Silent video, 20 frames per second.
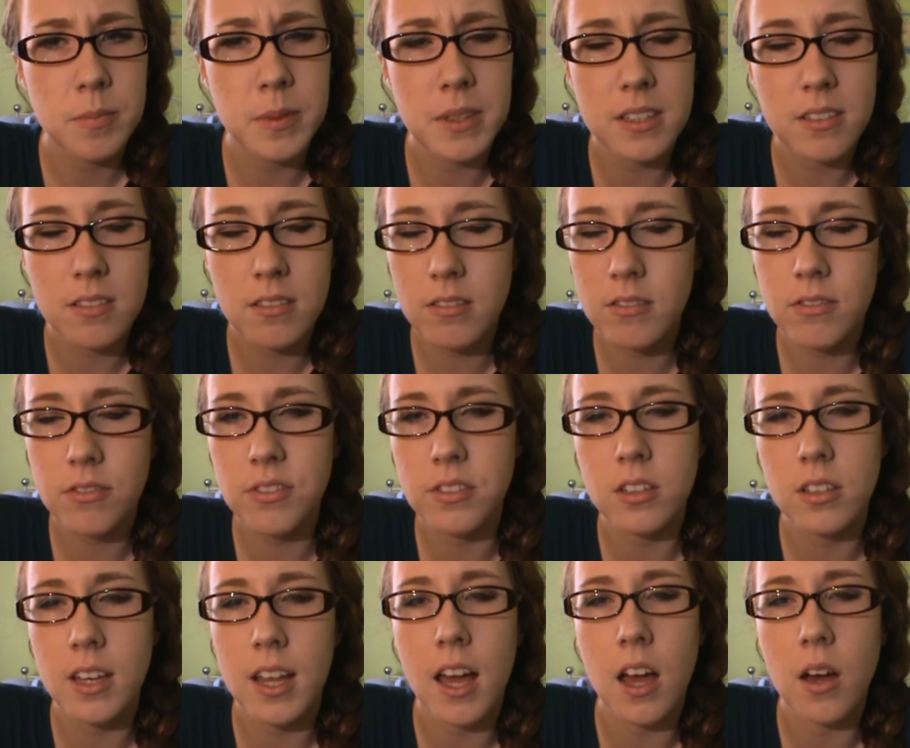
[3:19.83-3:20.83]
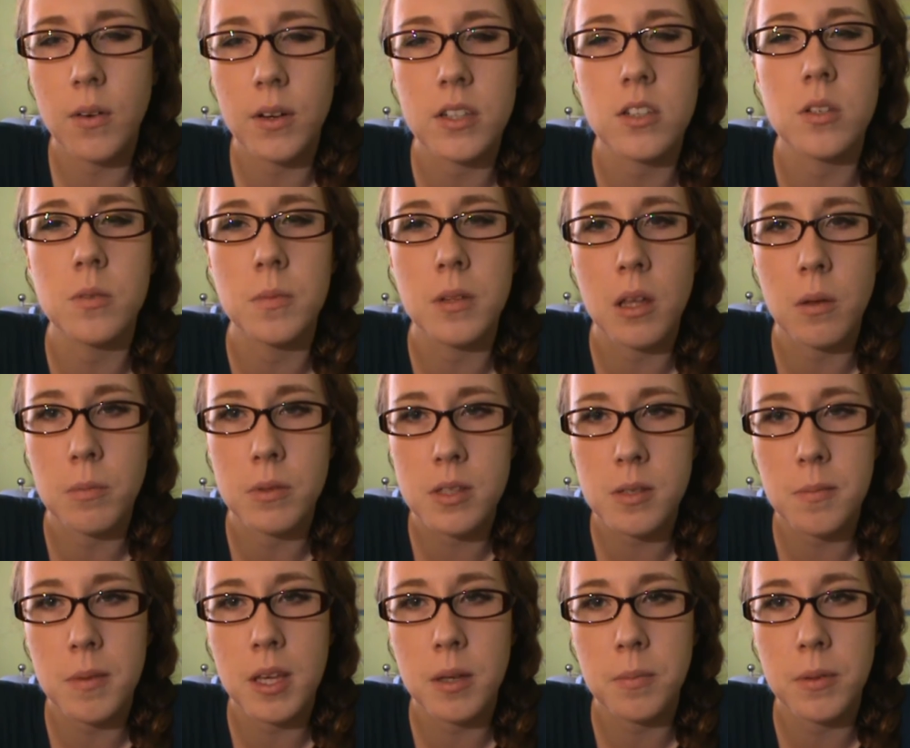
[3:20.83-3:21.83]
But for now, I should be able
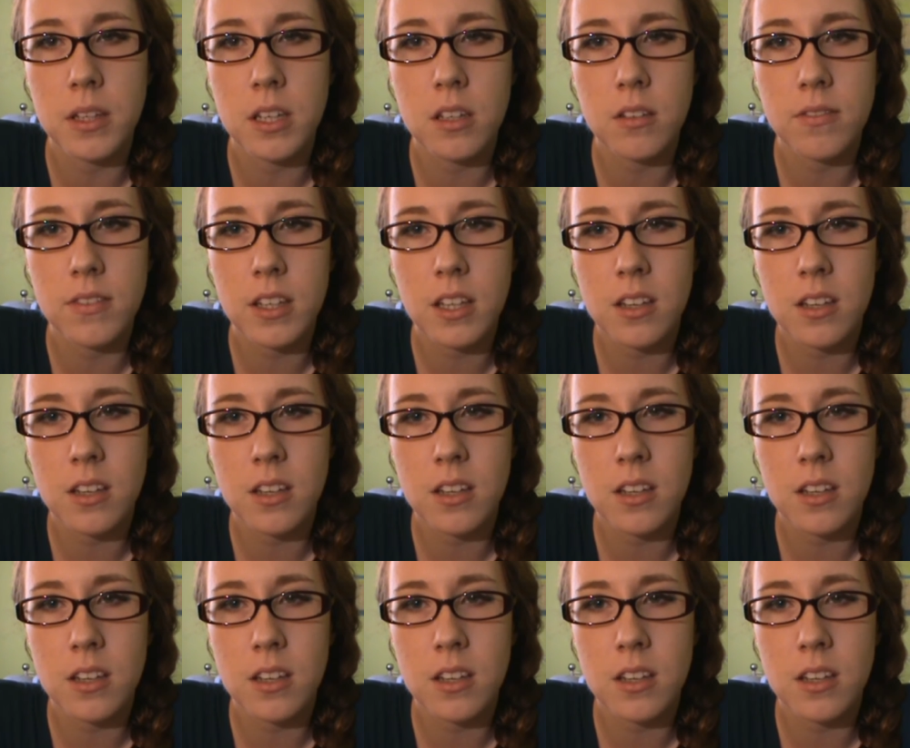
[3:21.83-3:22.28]
to make plenty of